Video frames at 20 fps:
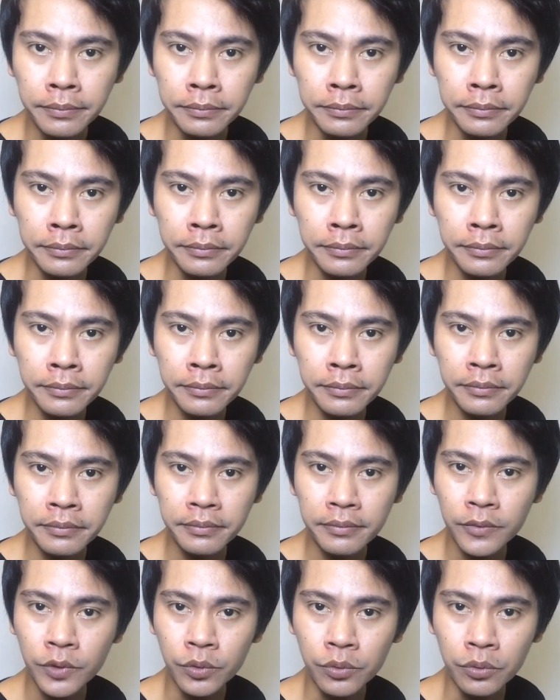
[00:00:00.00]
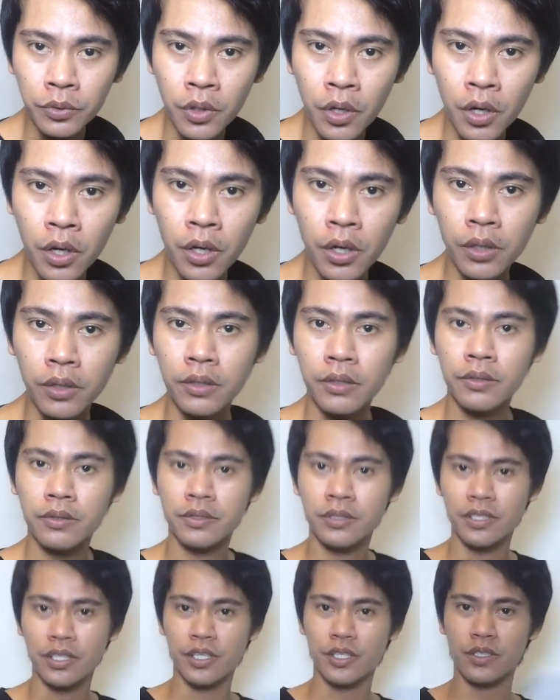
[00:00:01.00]
Wrong.
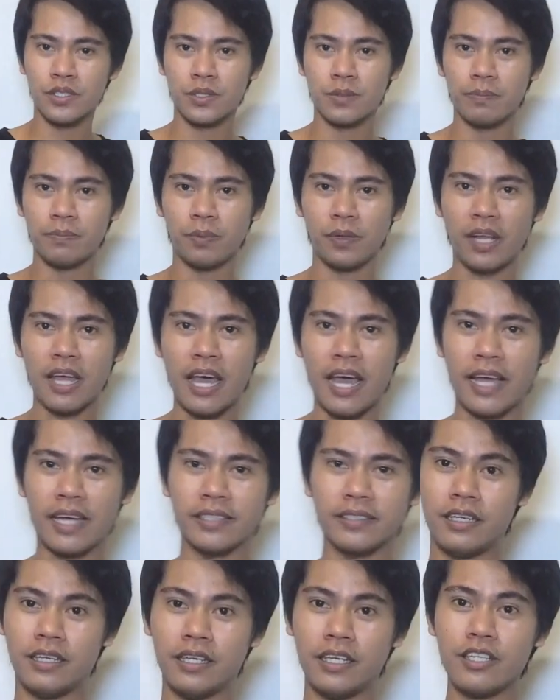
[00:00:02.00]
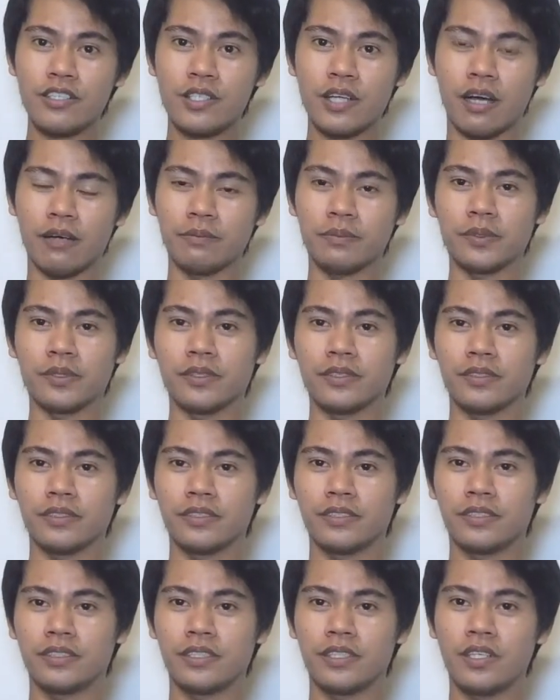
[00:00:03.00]
It's plaid. Example,
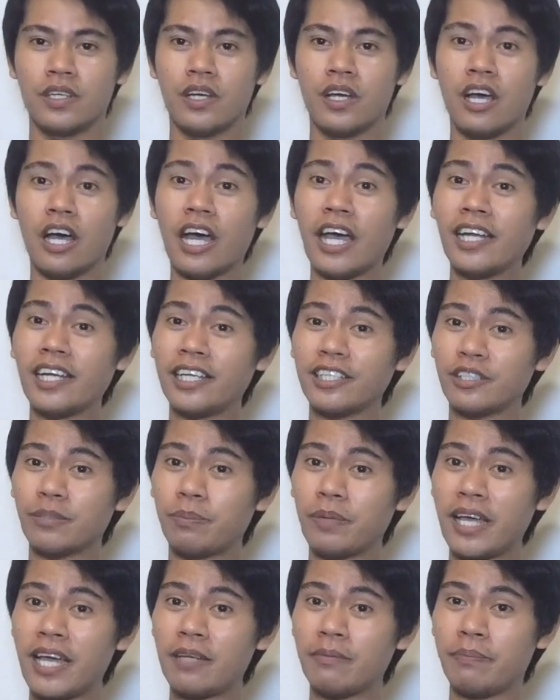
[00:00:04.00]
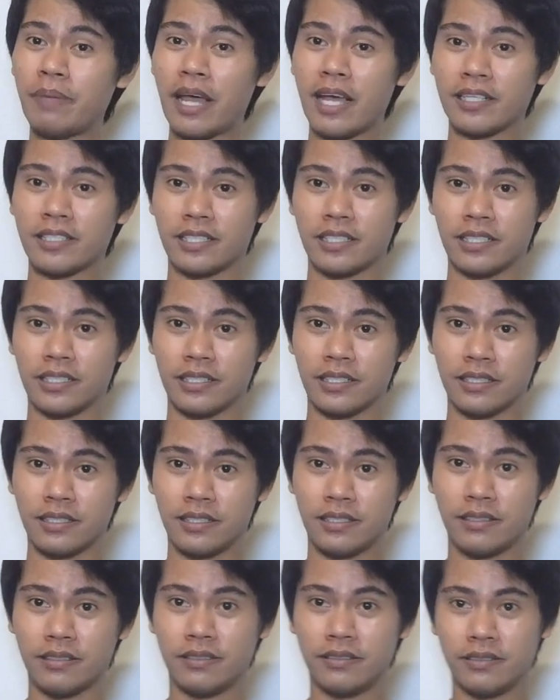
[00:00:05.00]
I like the plaid pattern.
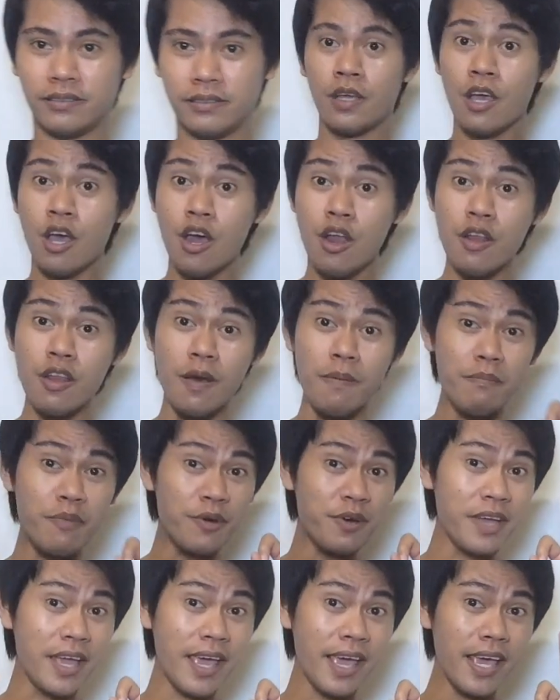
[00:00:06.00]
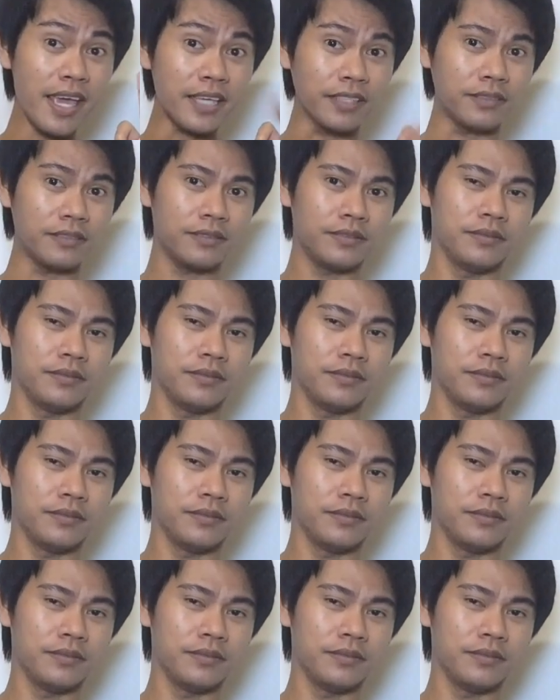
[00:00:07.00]
Number 8.